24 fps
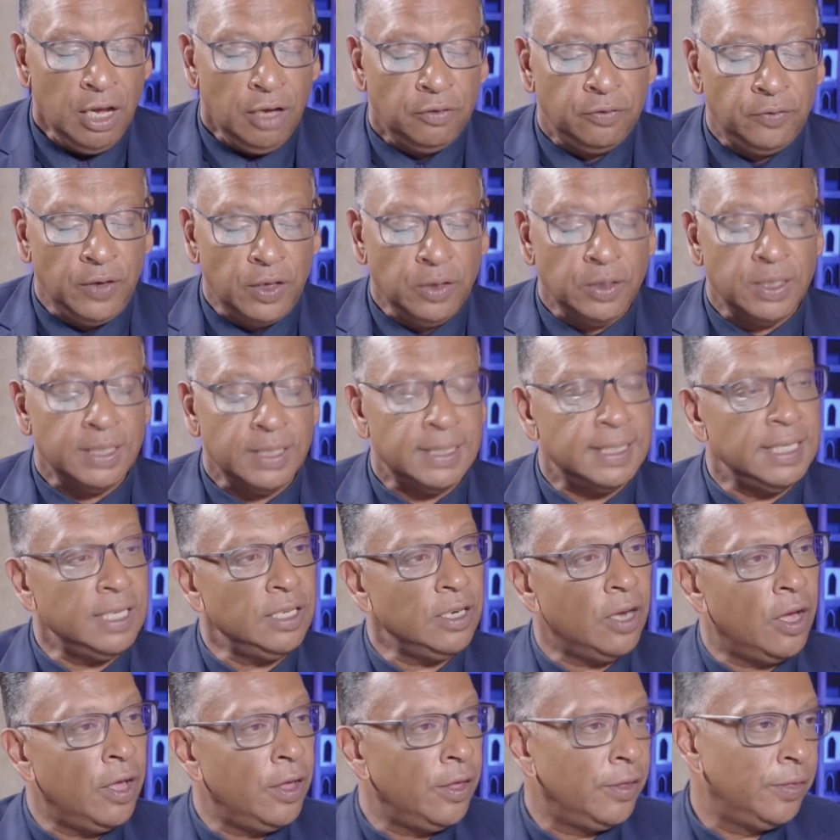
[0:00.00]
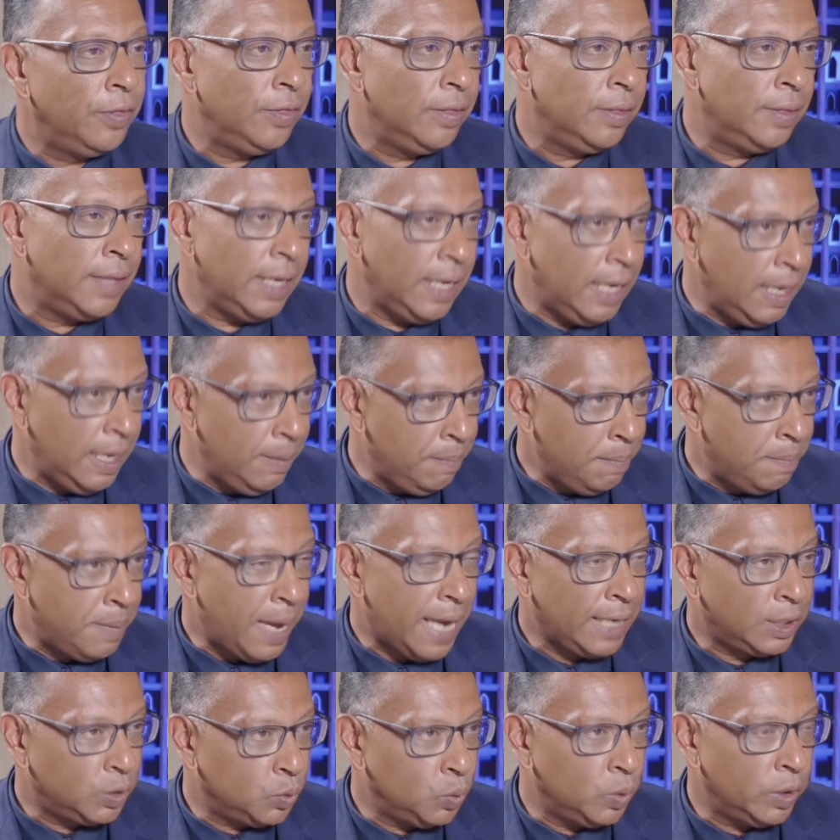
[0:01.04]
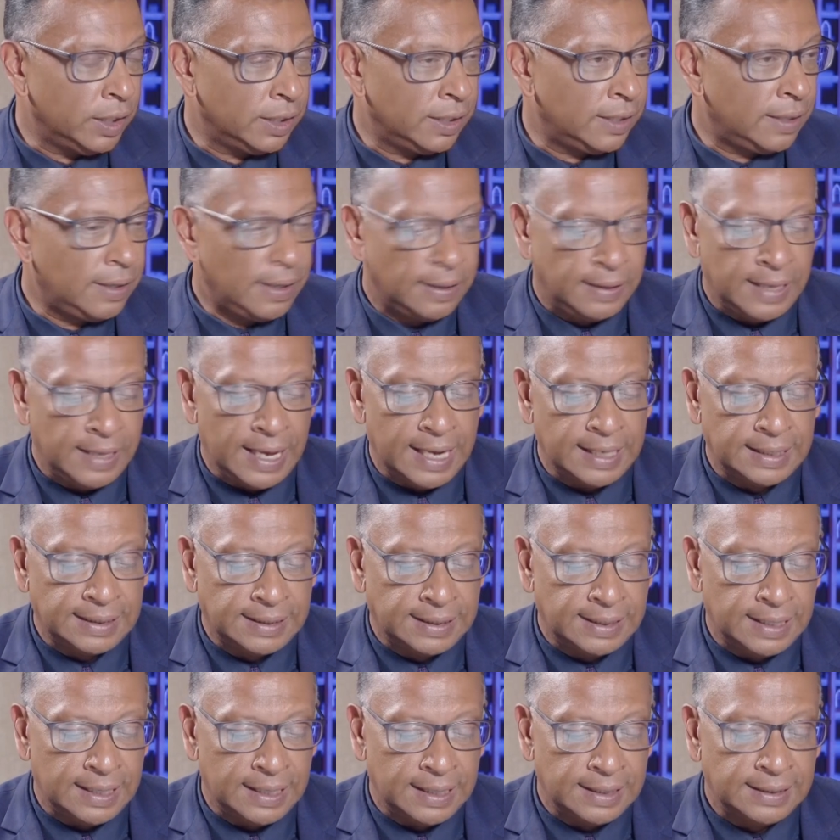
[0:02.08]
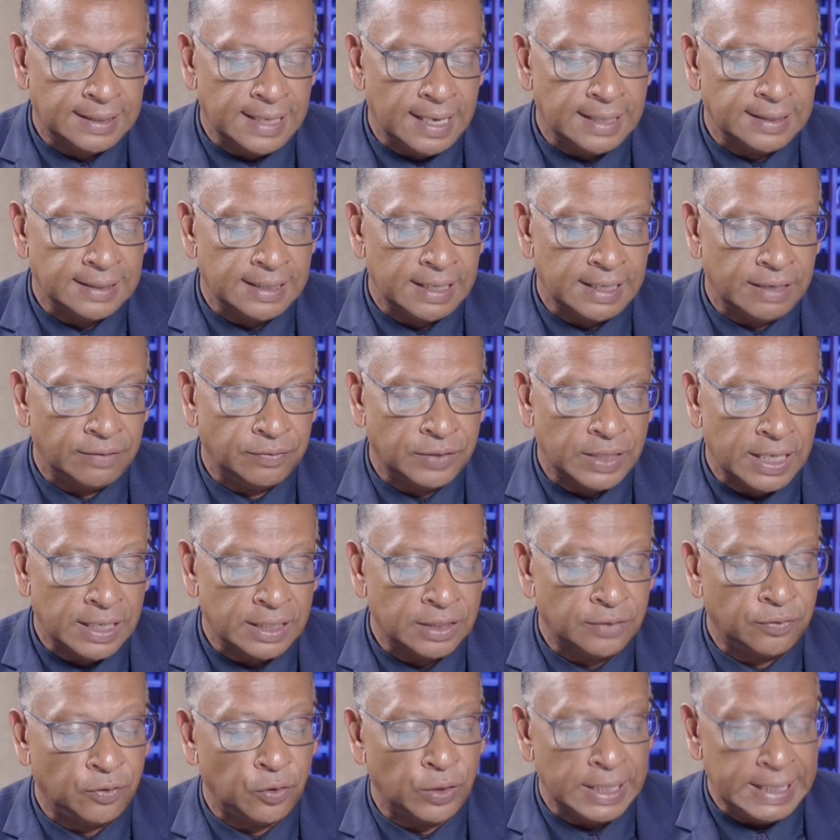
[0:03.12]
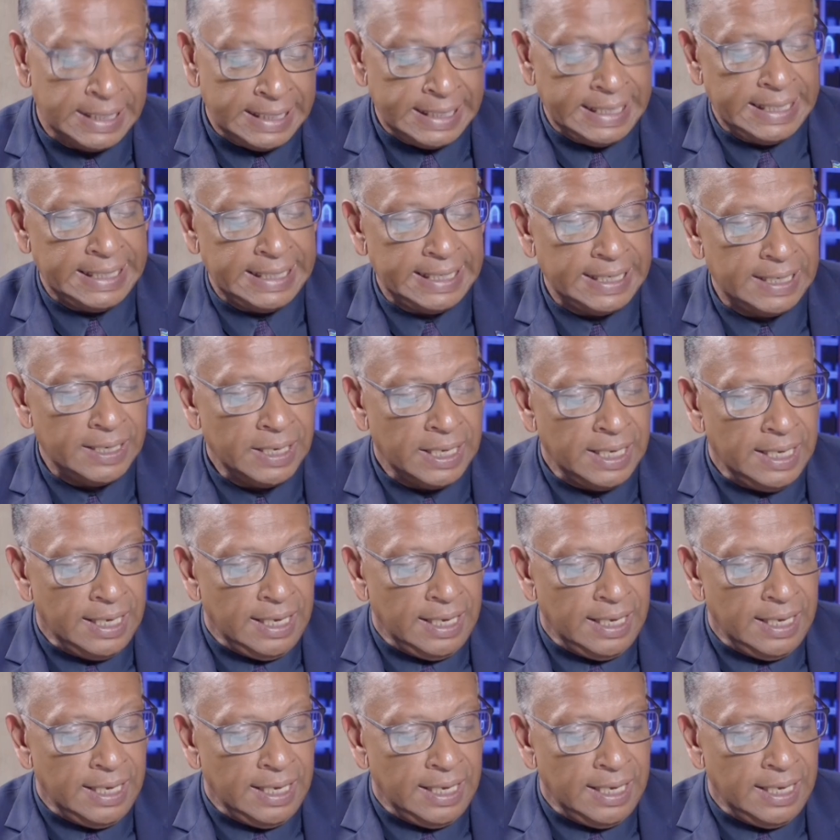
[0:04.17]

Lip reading: Focusing on the impact work that SANZAF does for the needy.